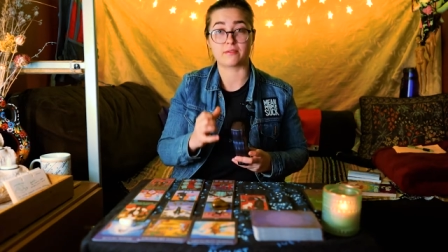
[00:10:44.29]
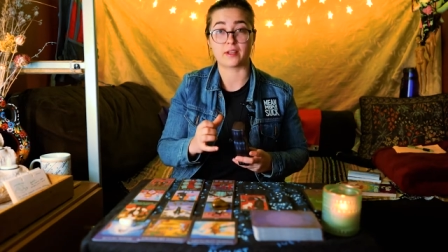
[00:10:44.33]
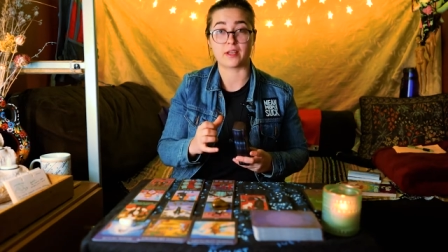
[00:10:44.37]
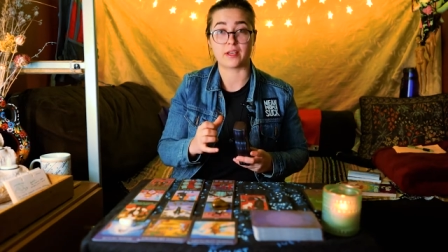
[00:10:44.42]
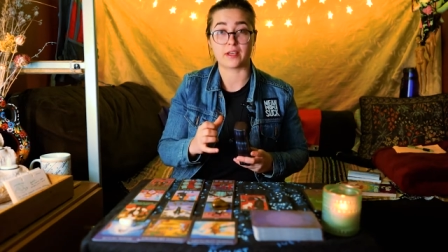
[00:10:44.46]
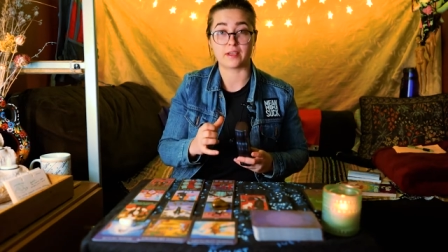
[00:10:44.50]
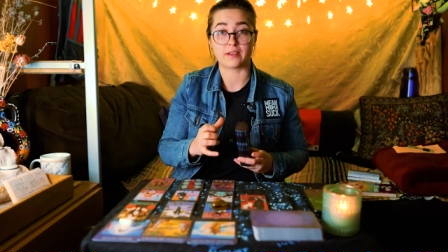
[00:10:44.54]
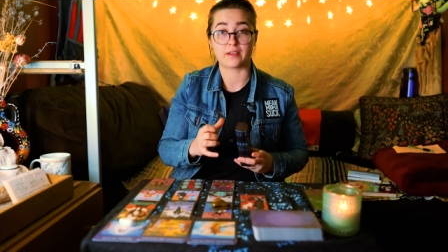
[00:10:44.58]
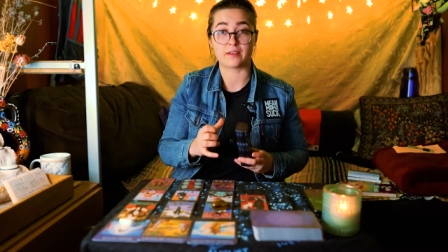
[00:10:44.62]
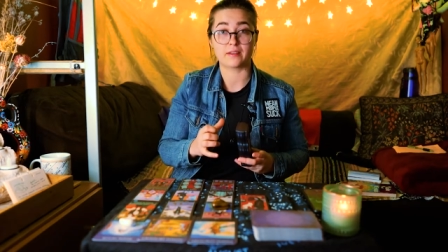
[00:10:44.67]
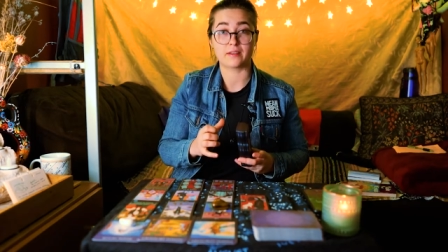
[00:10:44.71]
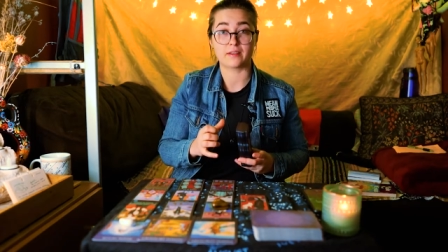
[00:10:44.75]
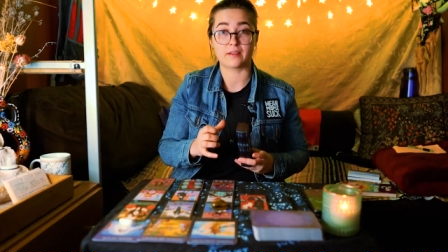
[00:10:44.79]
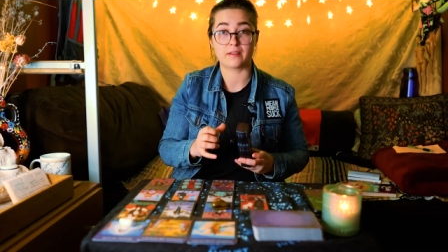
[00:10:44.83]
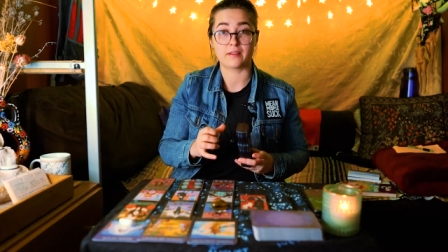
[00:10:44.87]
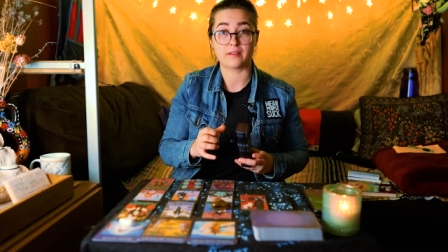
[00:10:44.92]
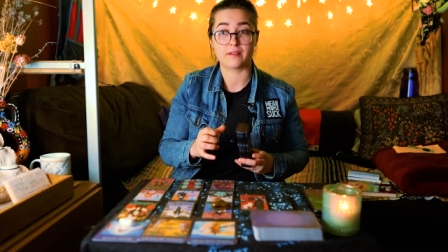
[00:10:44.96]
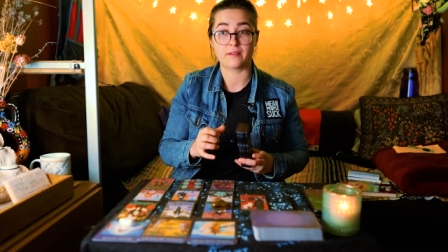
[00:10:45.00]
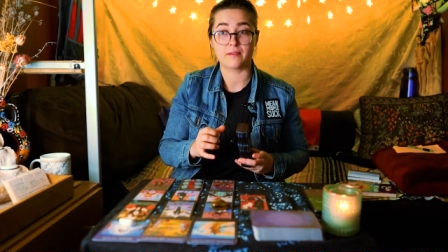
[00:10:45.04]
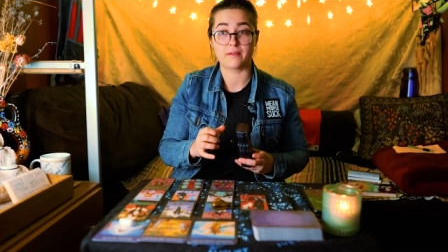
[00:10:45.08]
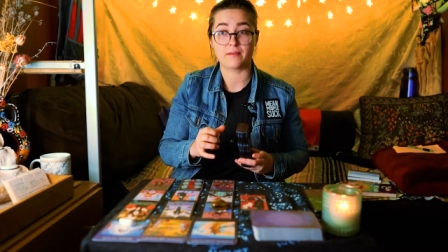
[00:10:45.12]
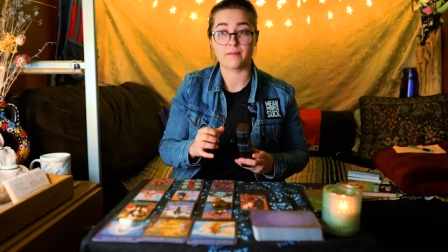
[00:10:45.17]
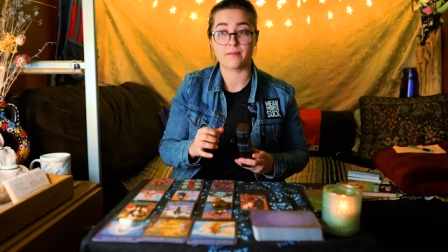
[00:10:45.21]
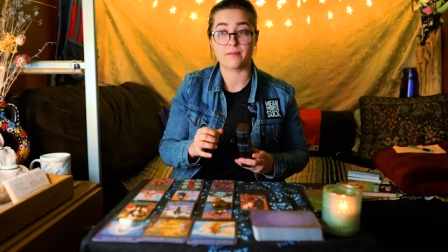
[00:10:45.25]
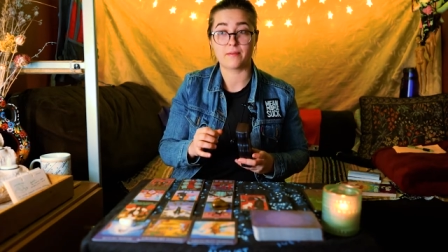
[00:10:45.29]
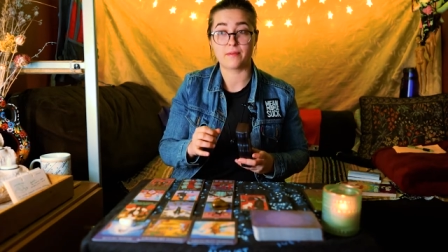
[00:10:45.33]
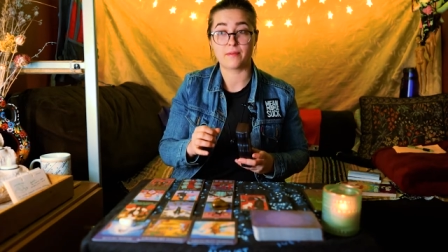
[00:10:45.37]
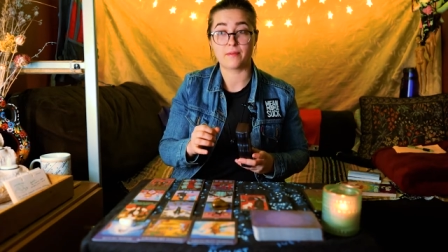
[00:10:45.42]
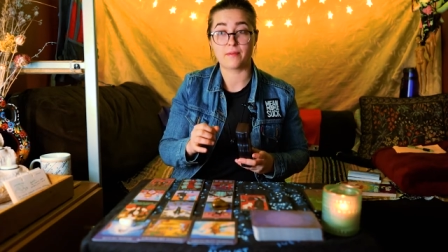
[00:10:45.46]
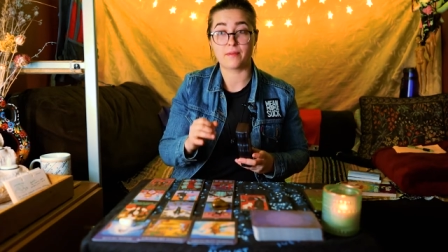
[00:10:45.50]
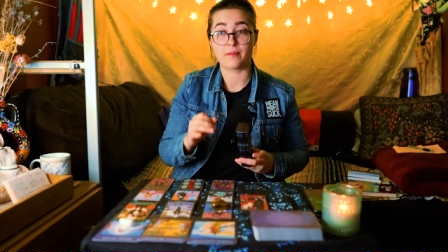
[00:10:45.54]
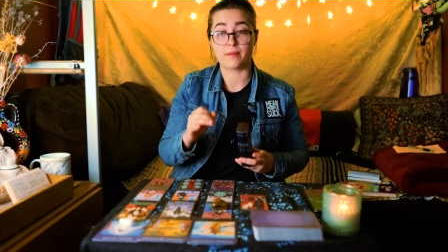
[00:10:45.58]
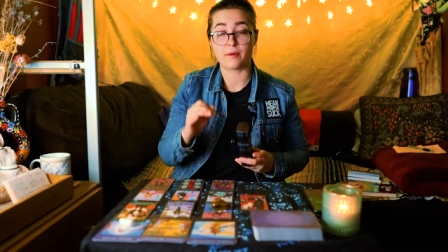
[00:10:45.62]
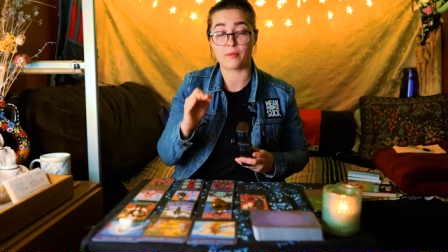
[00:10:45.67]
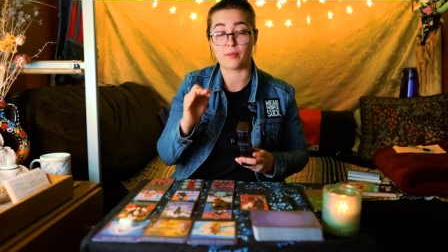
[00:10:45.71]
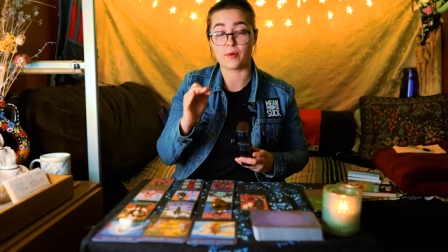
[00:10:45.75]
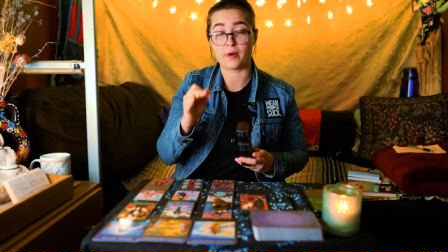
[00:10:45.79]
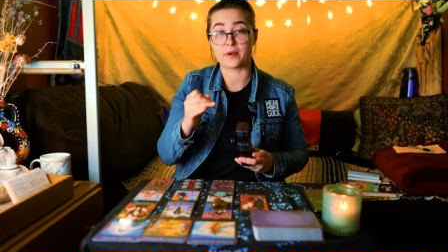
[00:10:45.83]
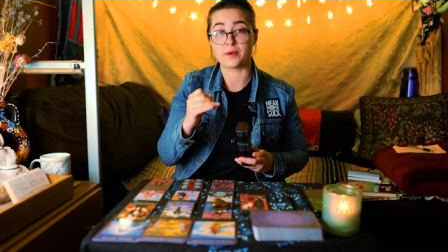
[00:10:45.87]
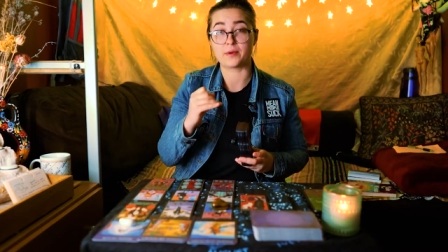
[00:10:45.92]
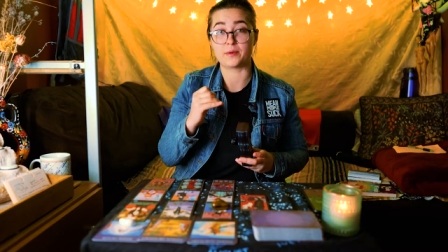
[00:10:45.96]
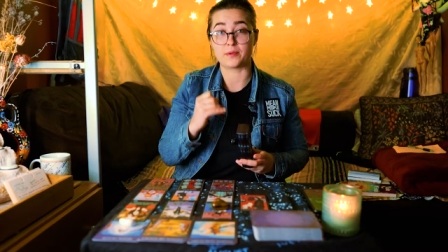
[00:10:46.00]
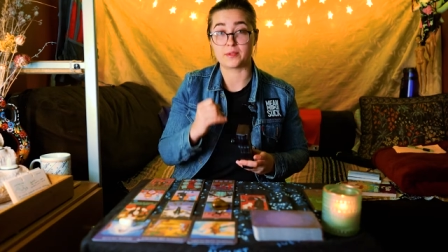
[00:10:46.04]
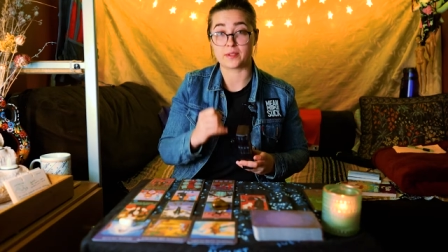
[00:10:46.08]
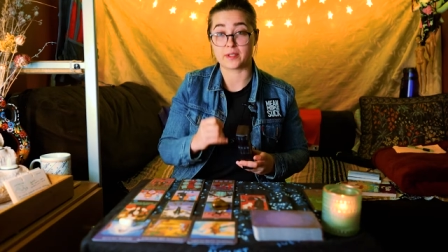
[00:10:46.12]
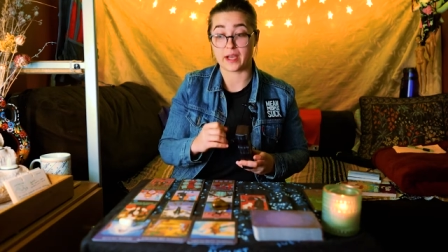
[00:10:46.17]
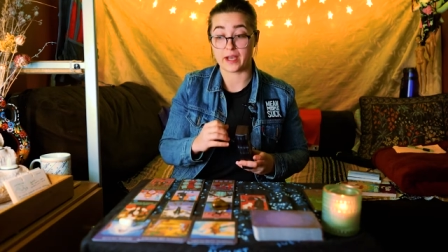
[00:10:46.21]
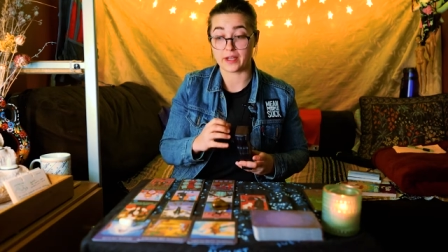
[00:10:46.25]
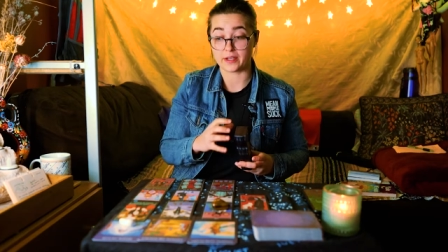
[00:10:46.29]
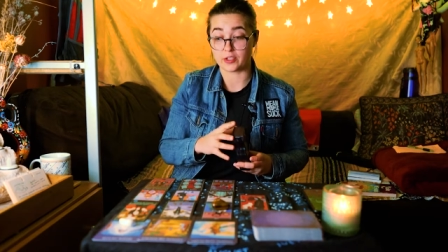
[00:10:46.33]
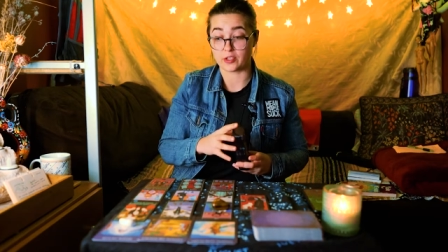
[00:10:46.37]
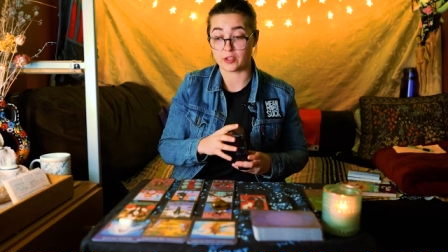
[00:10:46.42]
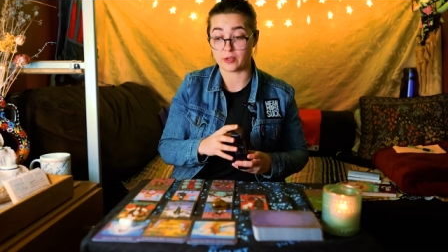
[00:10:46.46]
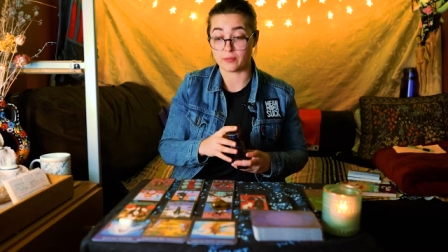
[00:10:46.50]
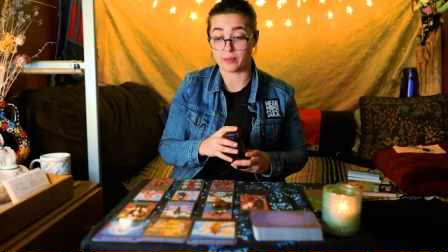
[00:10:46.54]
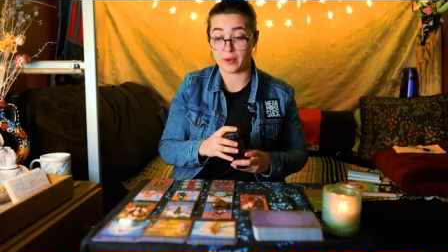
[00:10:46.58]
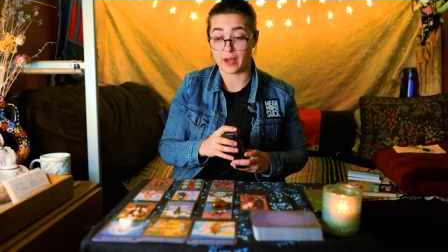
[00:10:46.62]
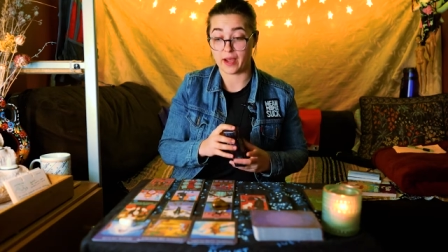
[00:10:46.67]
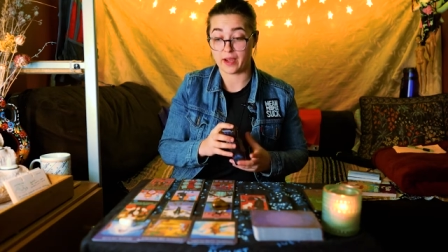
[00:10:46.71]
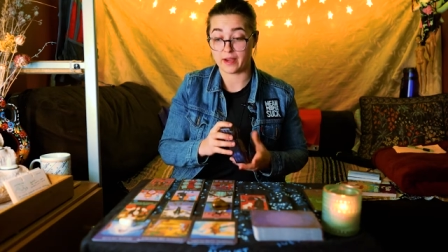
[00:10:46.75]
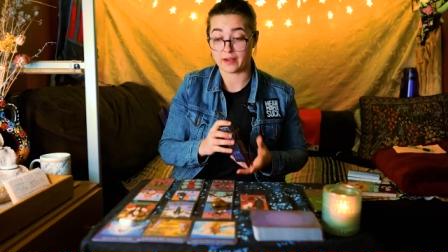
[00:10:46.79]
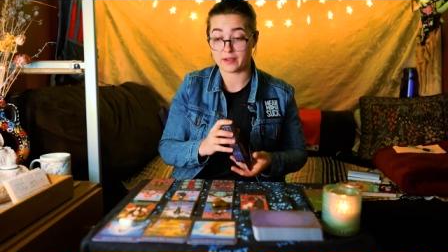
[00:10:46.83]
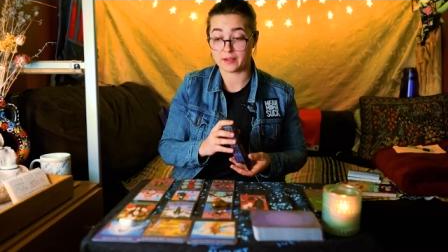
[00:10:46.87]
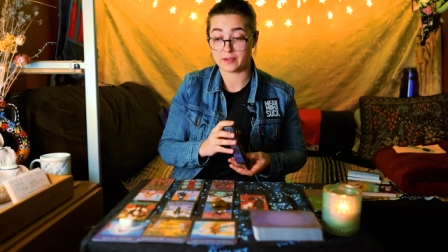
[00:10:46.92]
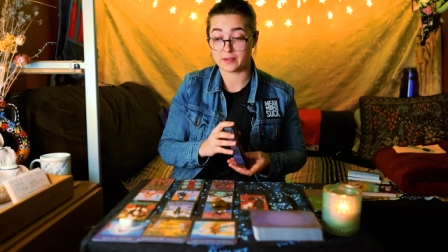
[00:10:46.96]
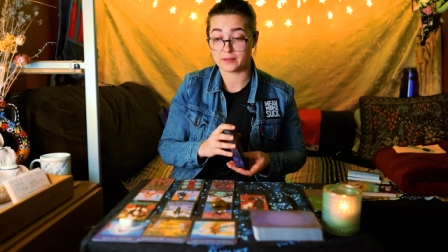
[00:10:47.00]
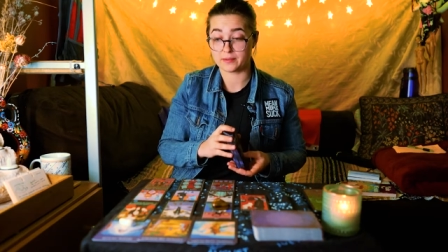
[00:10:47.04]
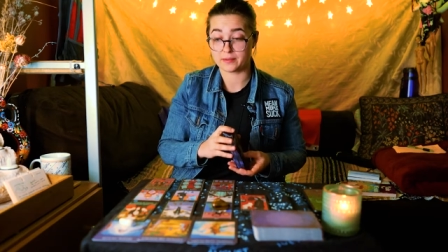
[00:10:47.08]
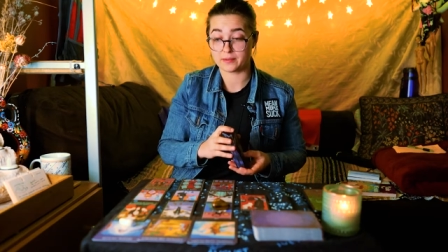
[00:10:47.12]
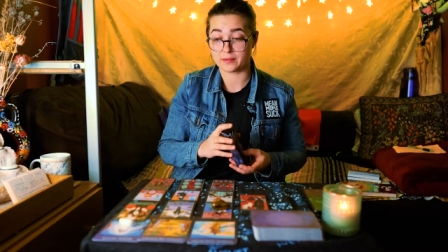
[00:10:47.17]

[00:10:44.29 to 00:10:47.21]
like, the one who's got your back.